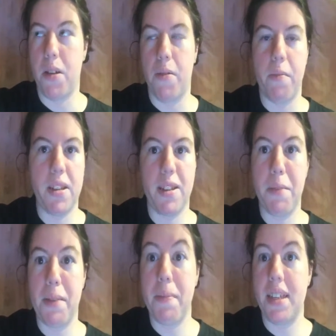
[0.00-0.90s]
So it's
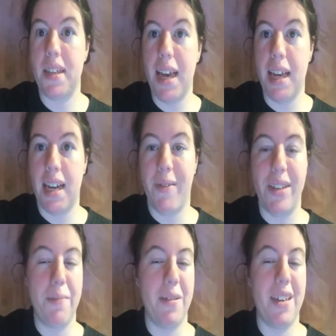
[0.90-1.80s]
gonna be a busy day, and I
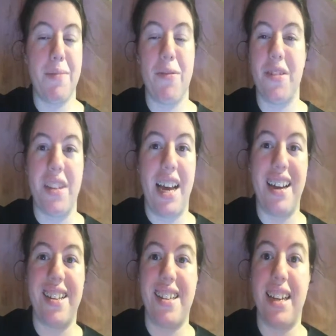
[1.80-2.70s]
will keep you guys posted
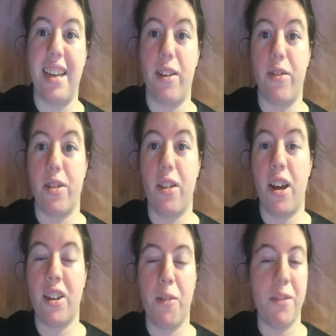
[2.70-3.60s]
as the day goes along.